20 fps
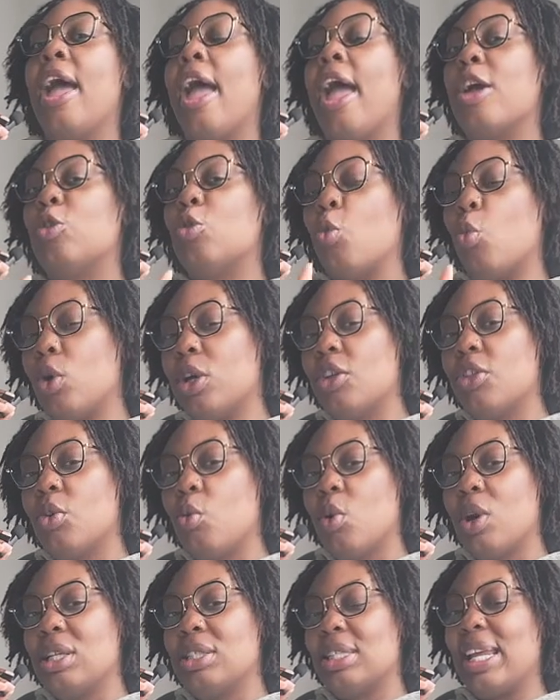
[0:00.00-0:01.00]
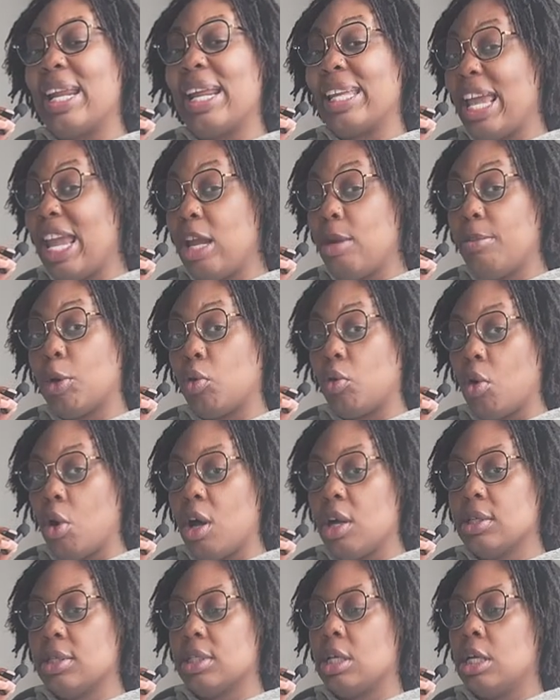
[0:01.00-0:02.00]
And one of the ones that I came
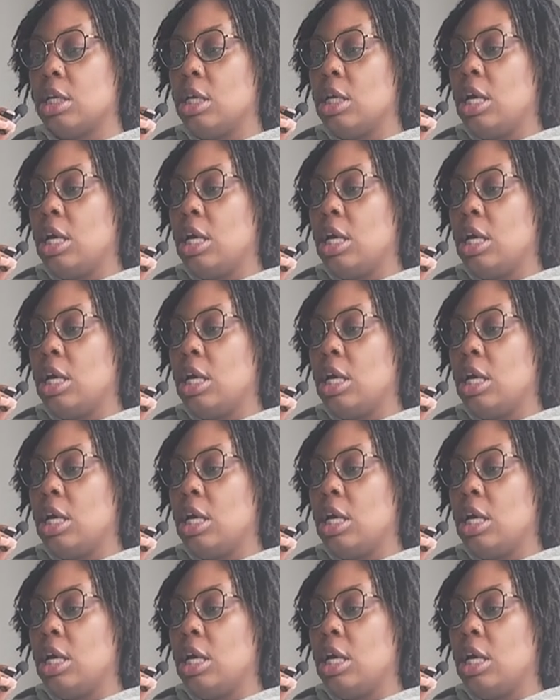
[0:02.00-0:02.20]
across,